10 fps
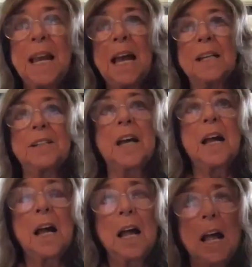And
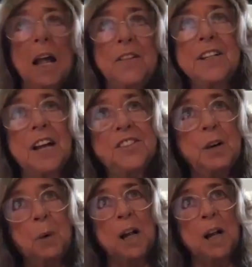then I say,
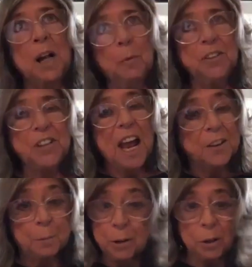well, once I had
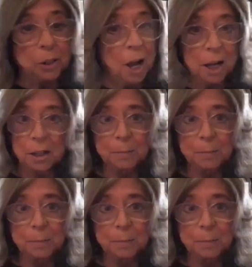the prologue,